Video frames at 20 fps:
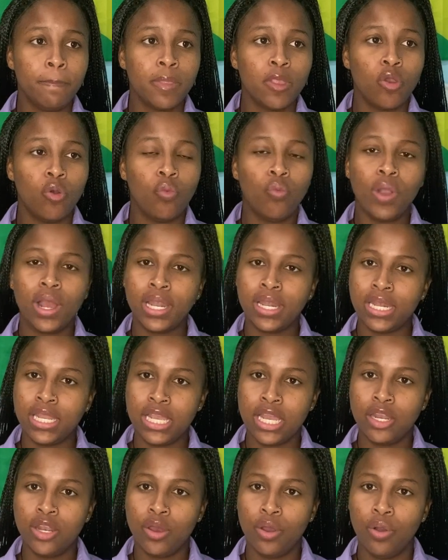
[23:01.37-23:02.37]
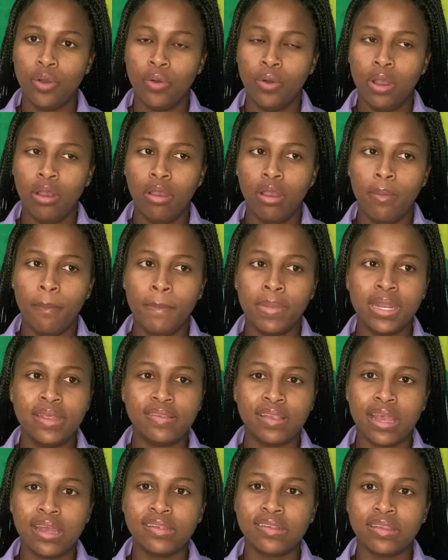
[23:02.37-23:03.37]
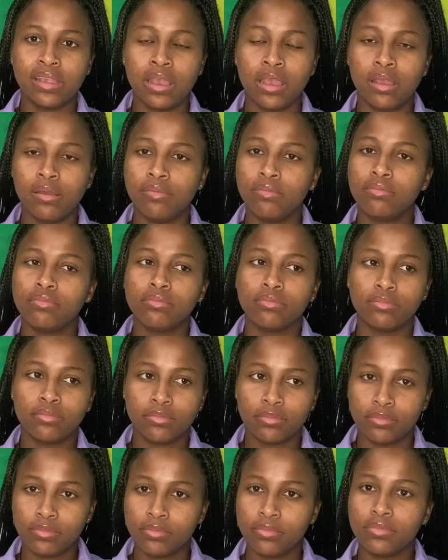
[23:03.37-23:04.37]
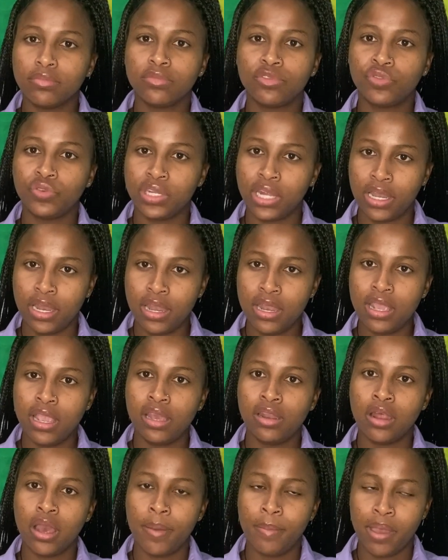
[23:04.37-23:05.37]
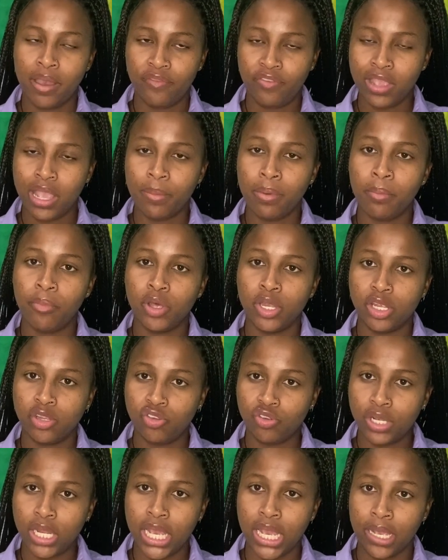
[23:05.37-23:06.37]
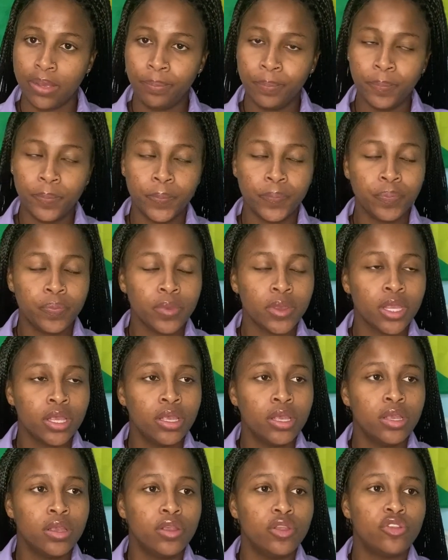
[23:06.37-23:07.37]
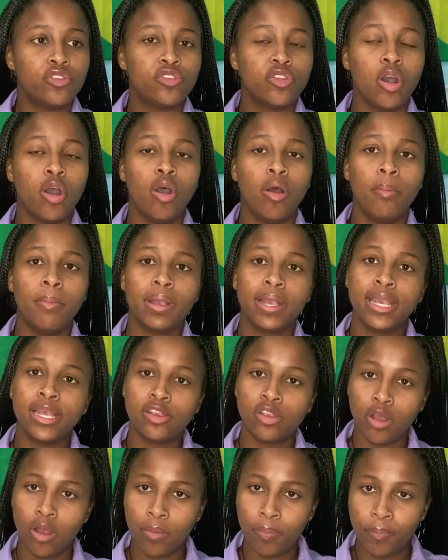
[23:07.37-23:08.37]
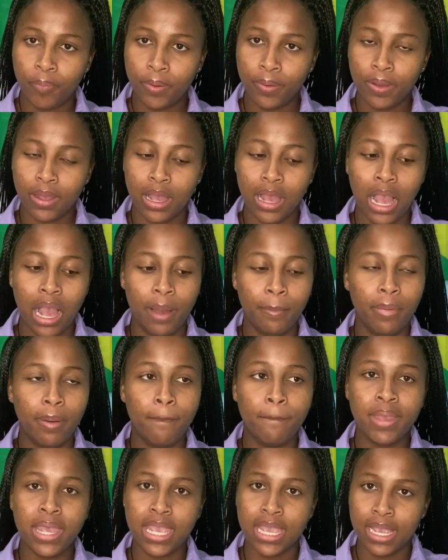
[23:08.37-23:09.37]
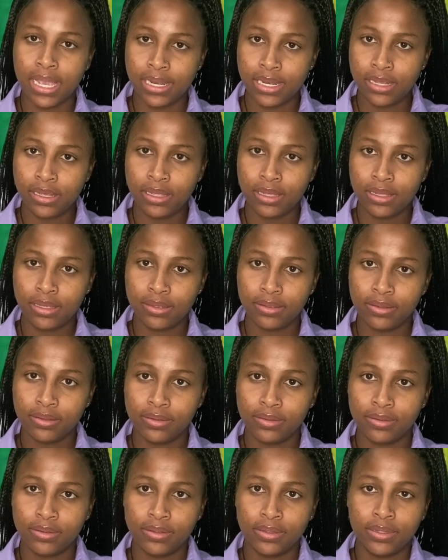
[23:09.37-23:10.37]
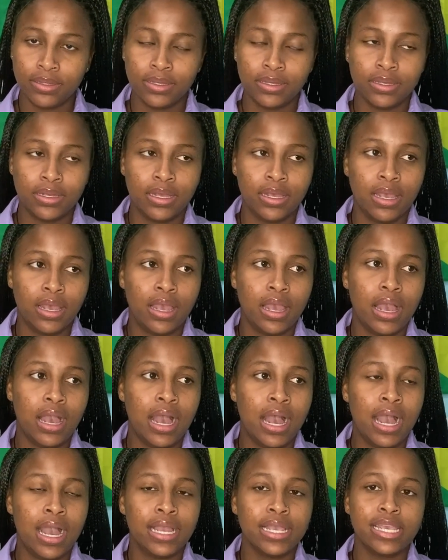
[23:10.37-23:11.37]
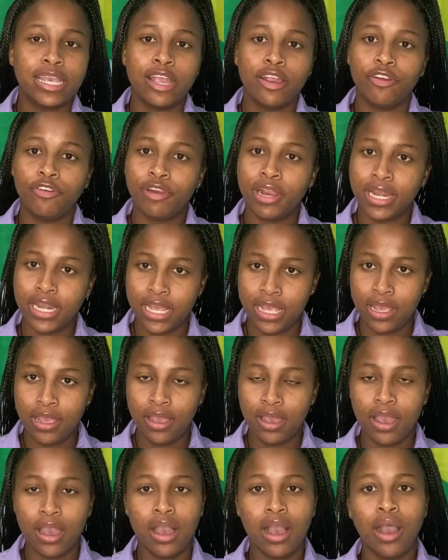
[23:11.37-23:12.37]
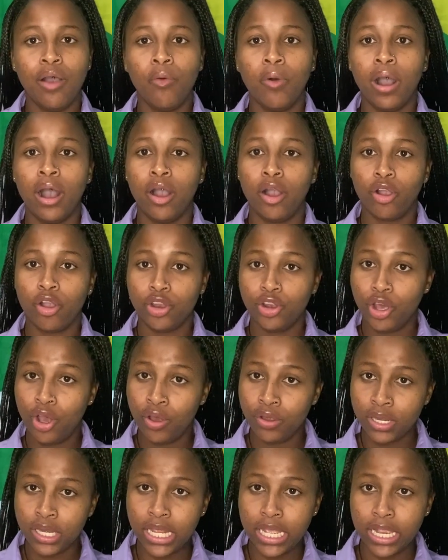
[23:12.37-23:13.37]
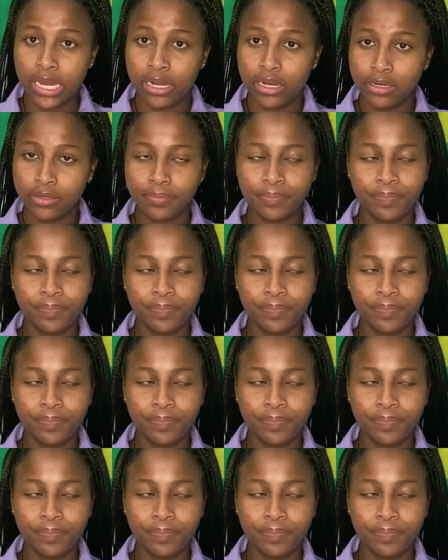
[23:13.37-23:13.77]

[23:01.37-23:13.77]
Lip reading: one day now, I decided to say, today the day now, I have to get my money today. So I get up, my bed, and get ready and go down there.